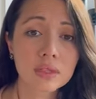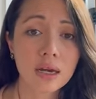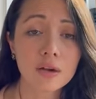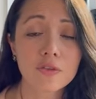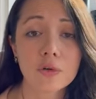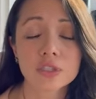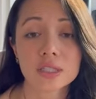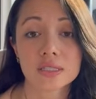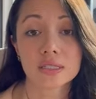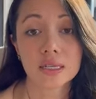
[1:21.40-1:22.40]

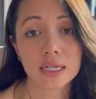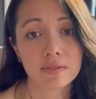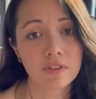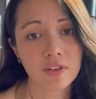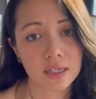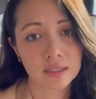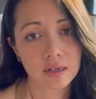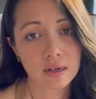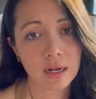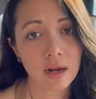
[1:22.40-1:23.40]
unfortunately has a negative effect on
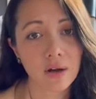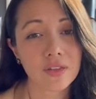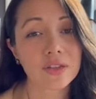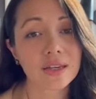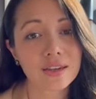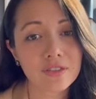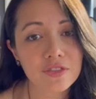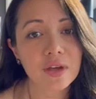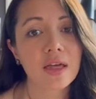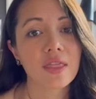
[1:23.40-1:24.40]
our health if